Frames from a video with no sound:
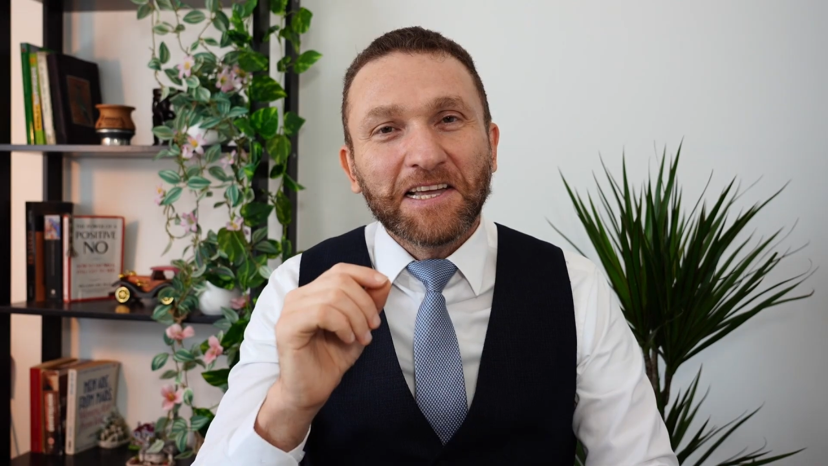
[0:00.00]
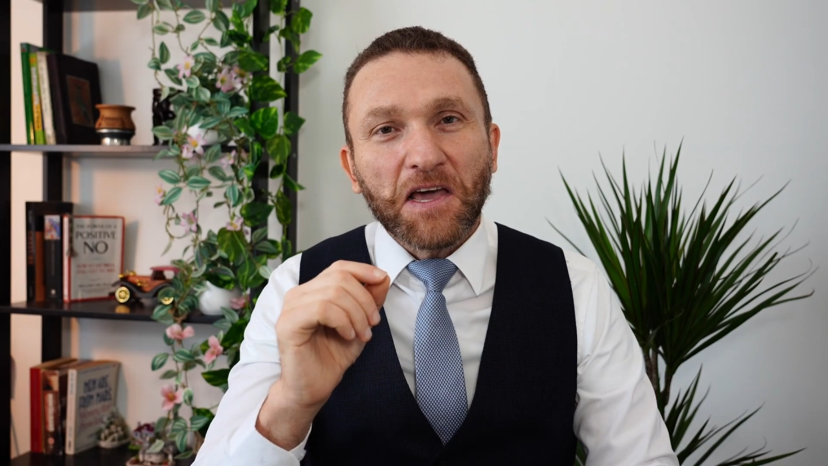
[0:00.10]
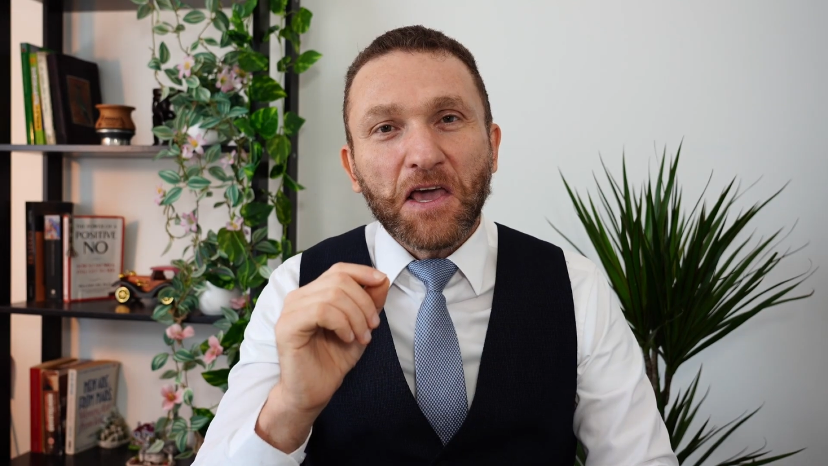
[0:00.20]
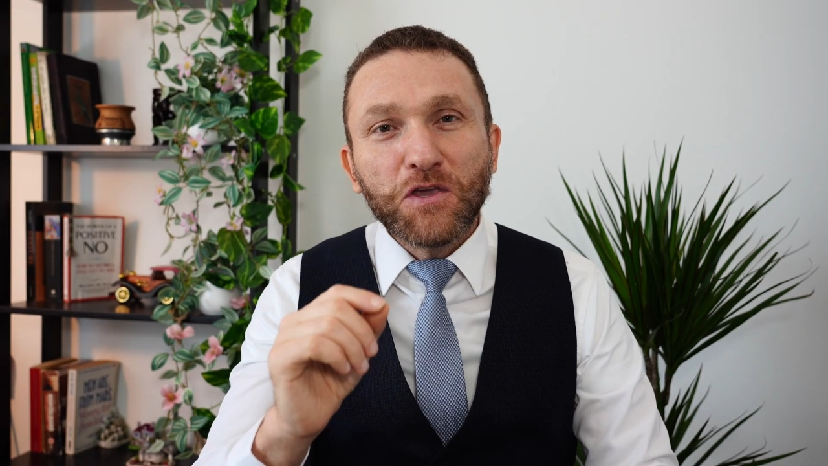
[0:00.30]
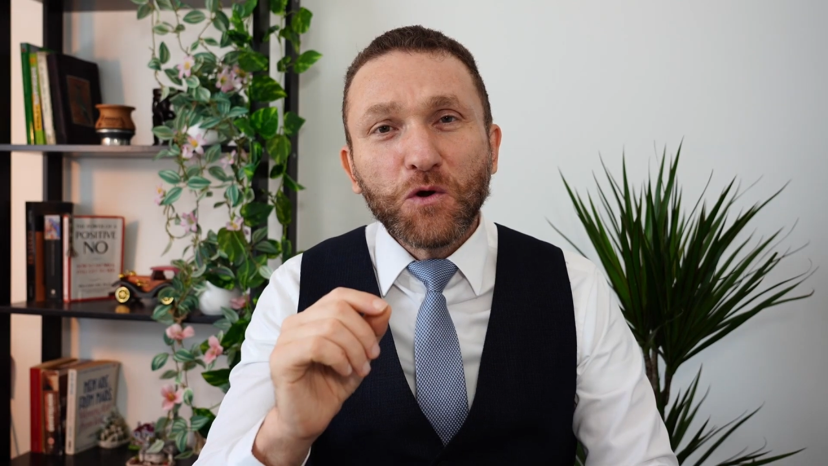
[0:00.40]

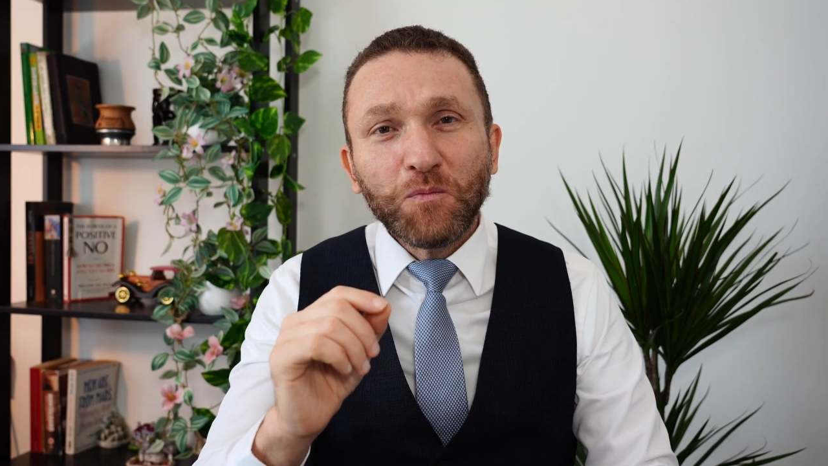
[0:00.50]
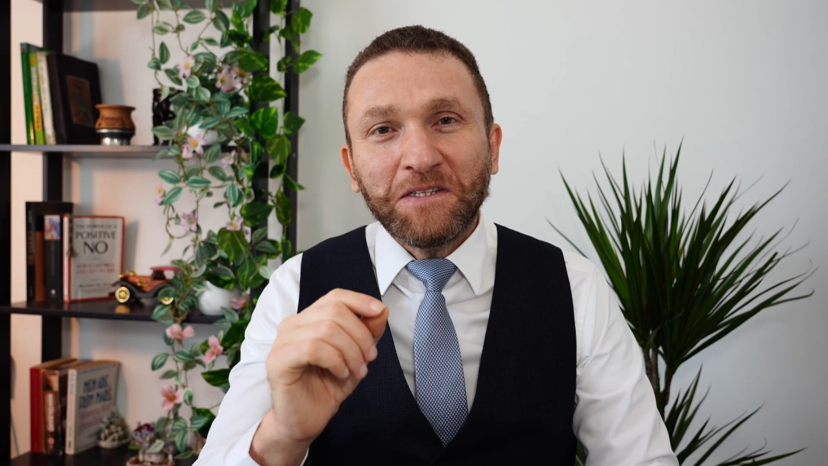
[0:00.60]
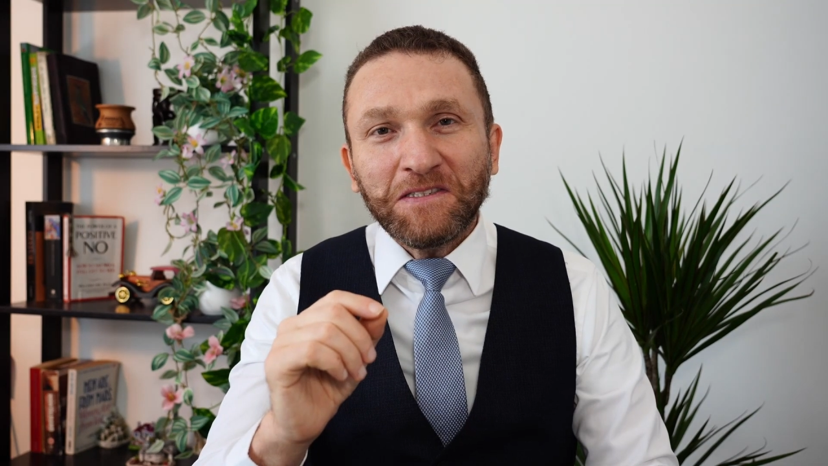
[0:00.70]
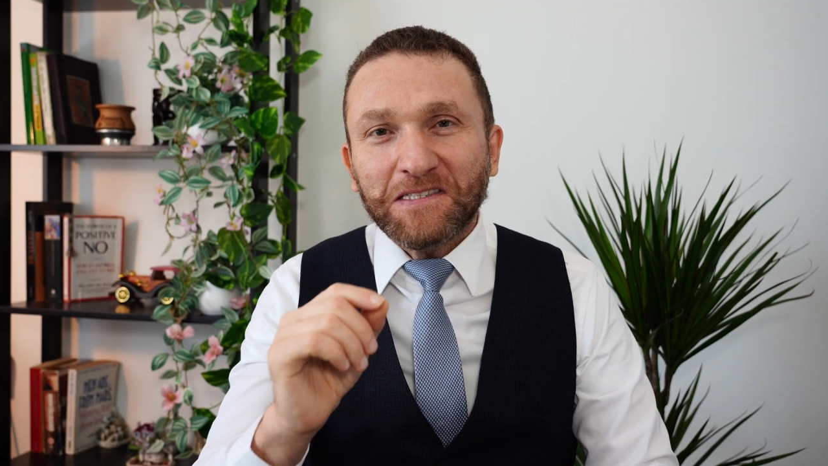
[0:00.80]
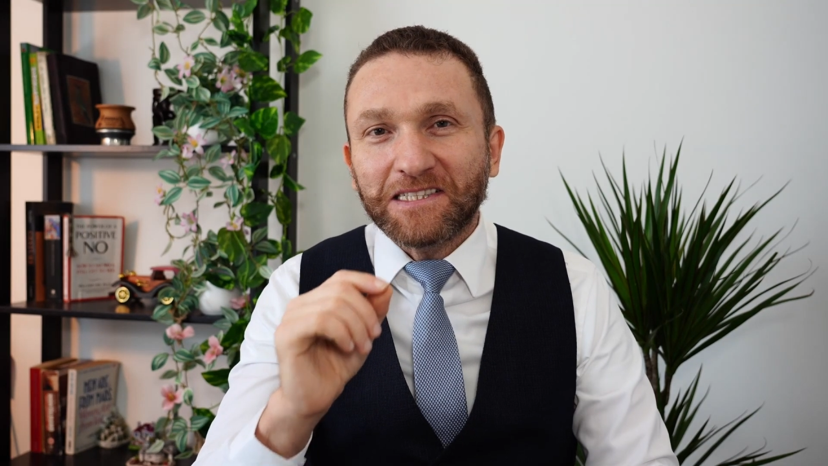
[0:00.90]

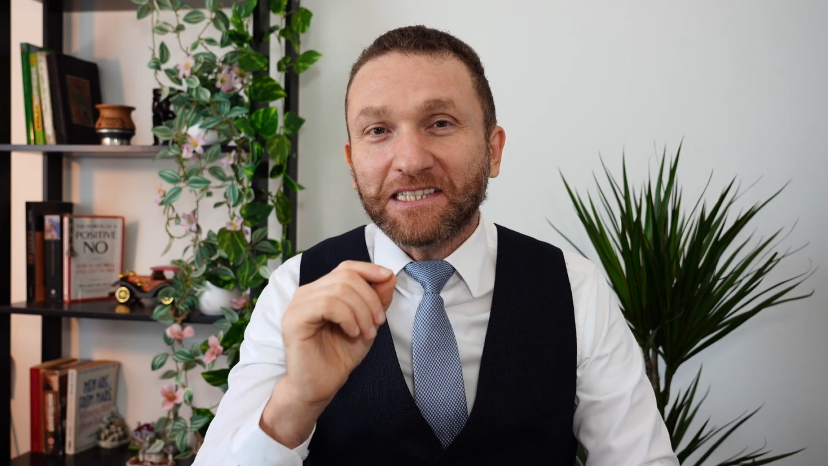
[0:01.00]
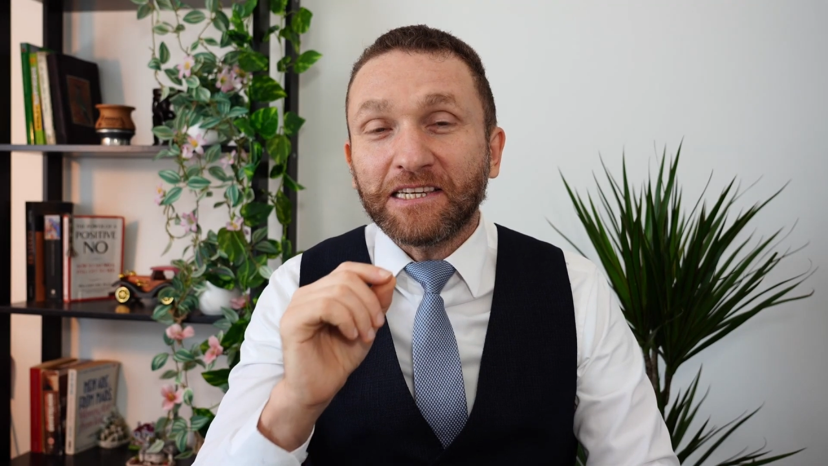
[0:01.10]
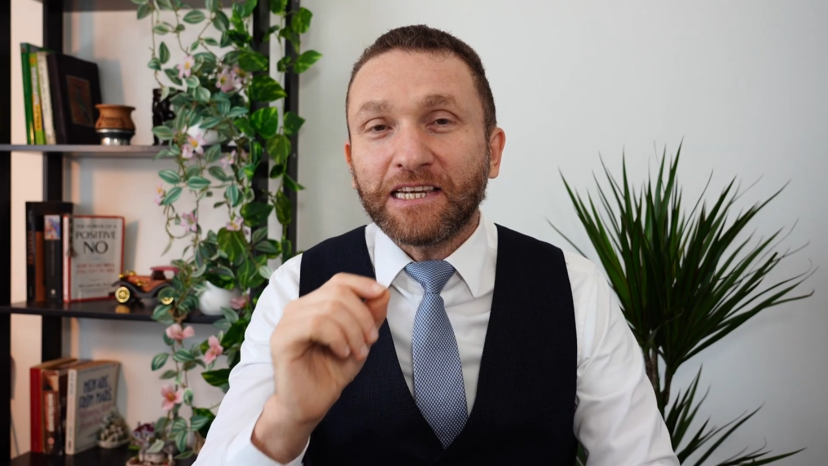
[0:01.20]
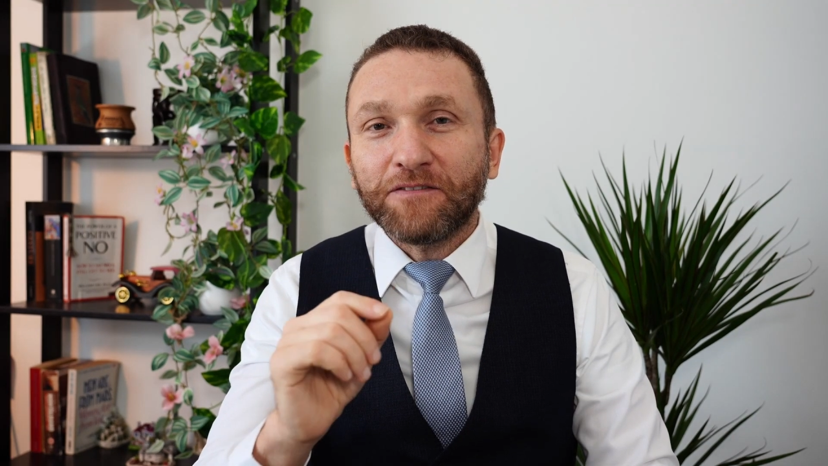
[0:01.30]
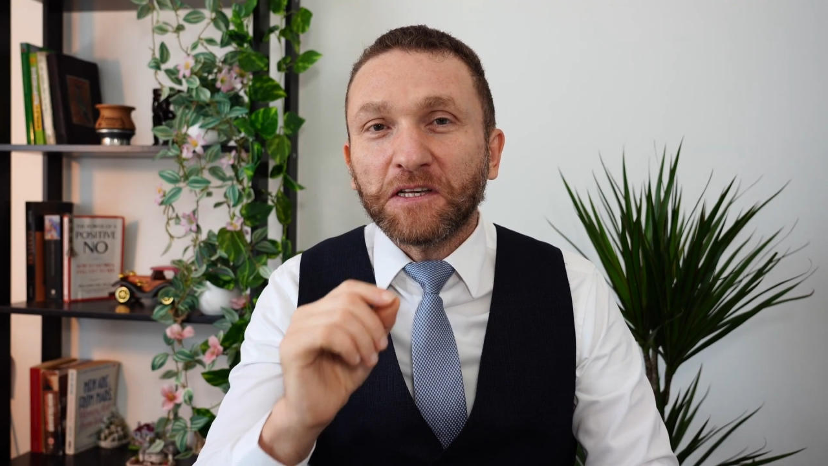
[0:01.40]
Humans
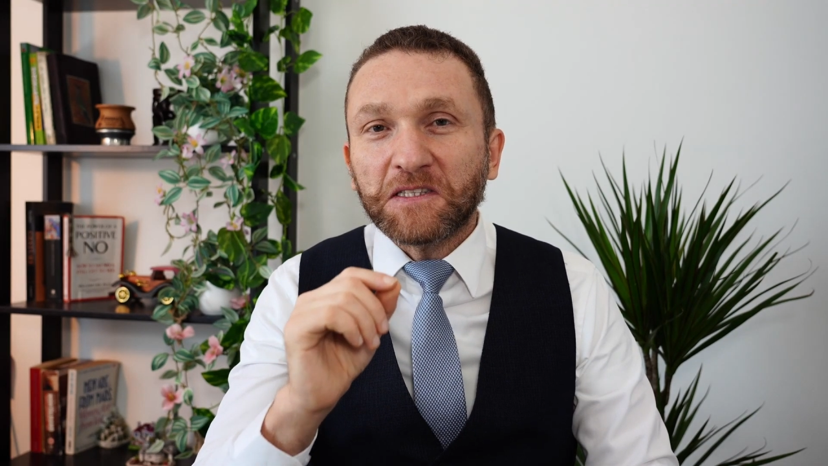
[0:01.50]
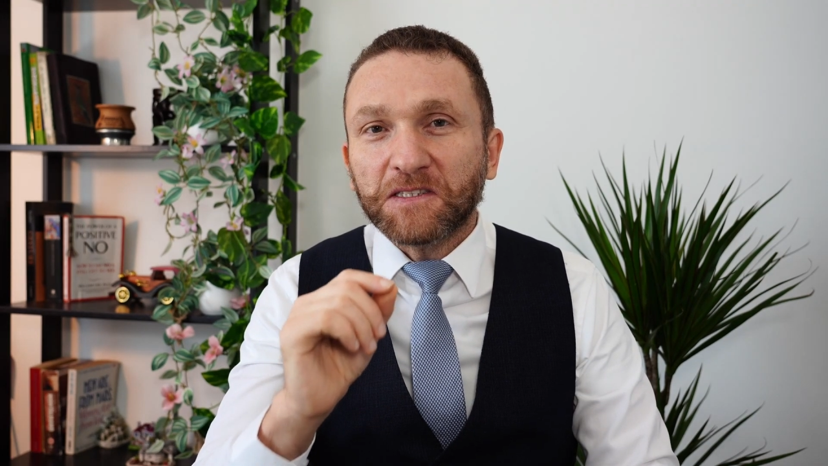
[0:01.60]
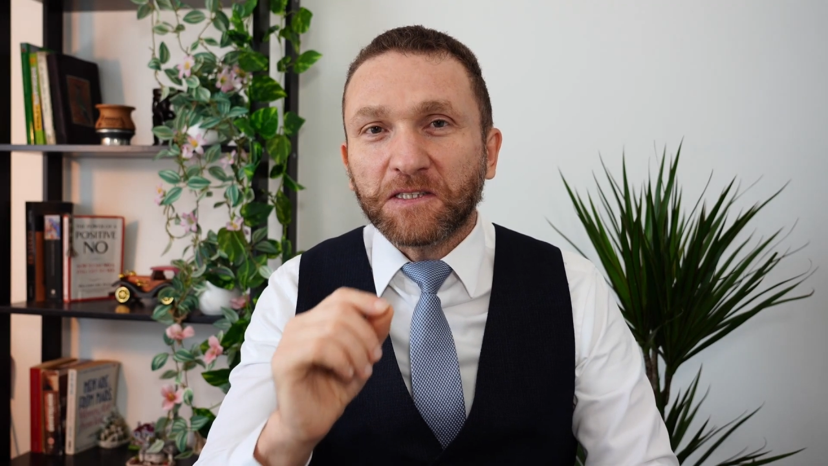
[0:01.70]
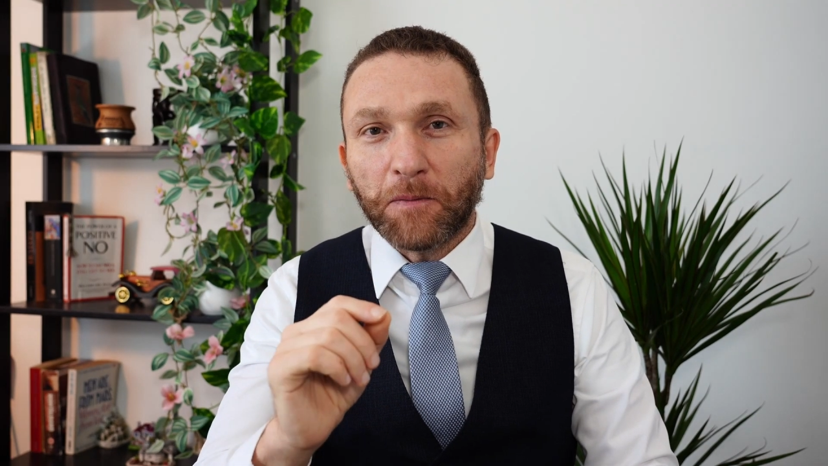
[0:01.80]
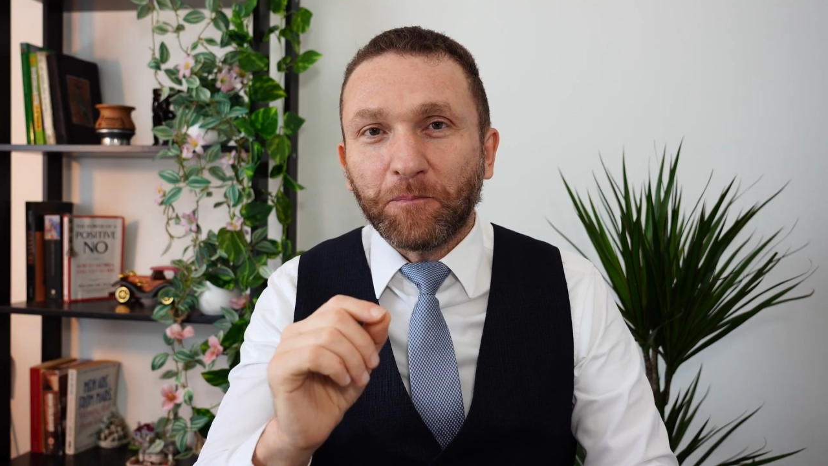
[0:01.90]
never
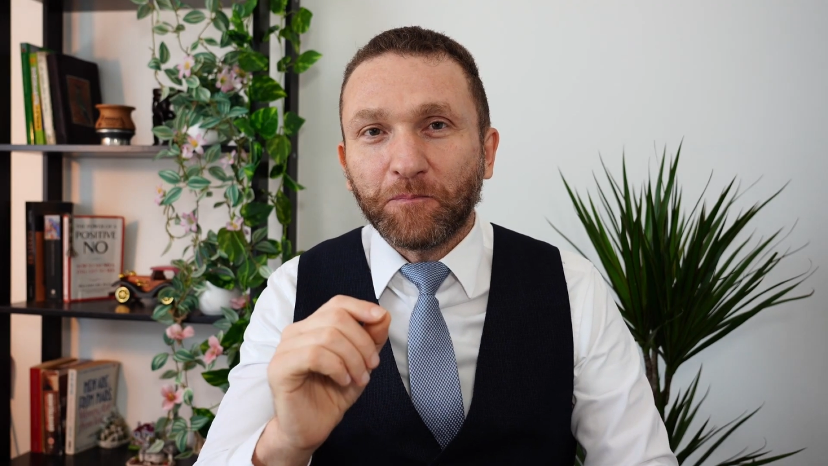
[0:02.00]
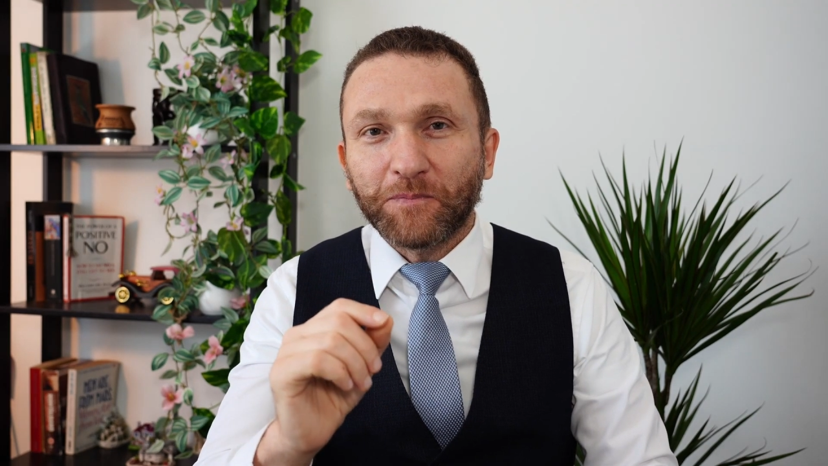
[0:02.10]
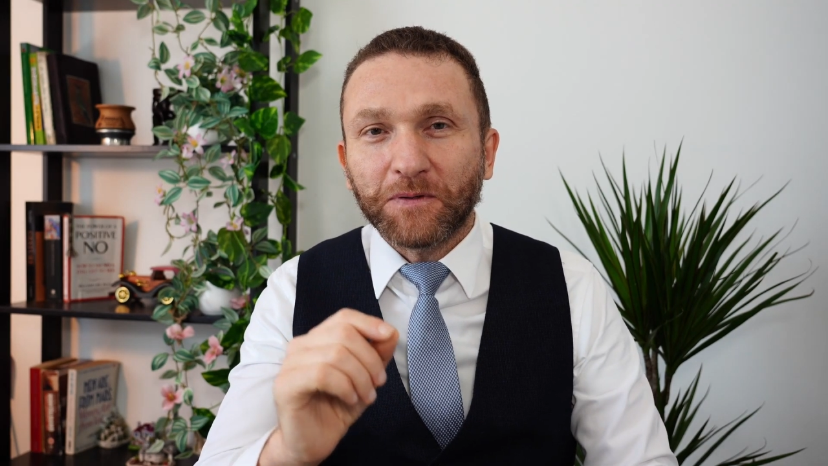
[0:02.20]
stop